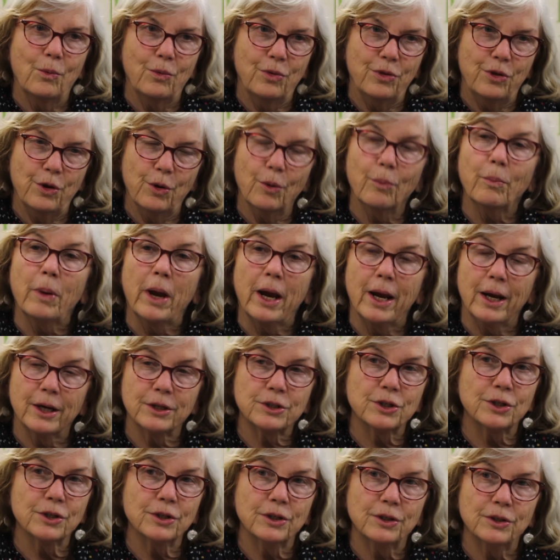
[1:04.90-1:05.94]
their
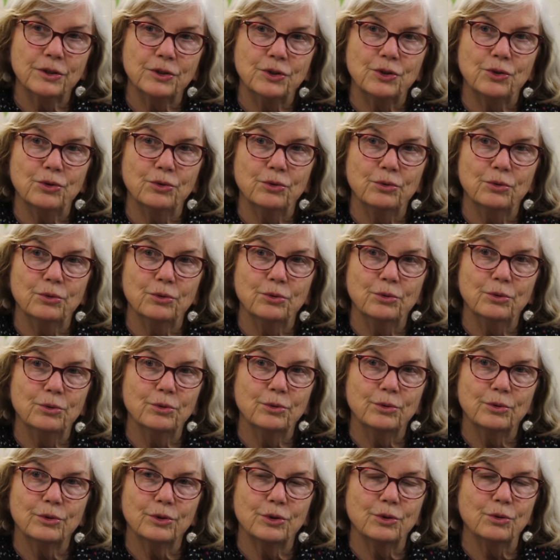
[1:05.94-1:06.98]
passion to
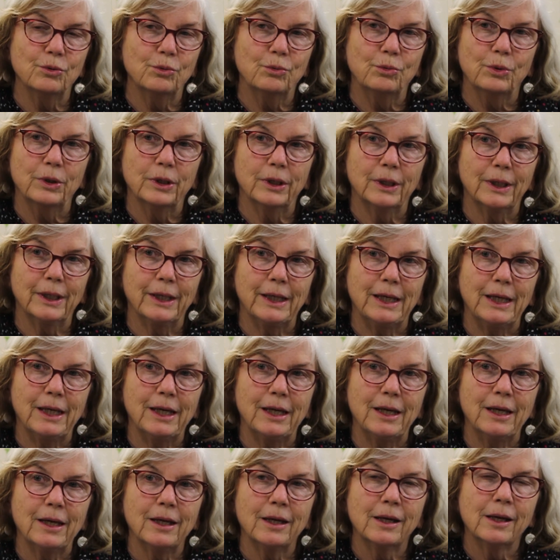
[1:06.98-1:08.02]

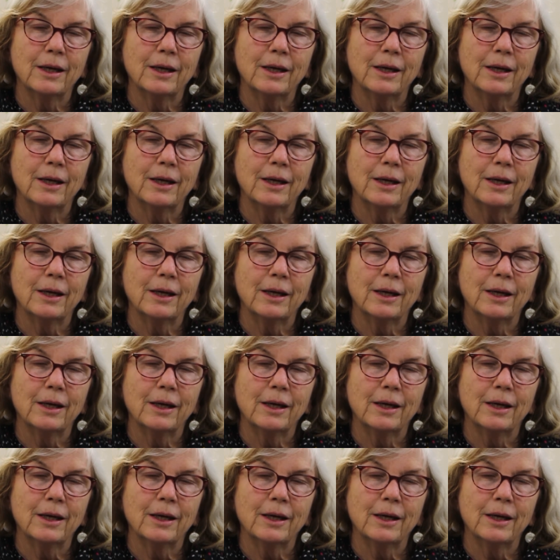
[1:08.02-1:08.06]
really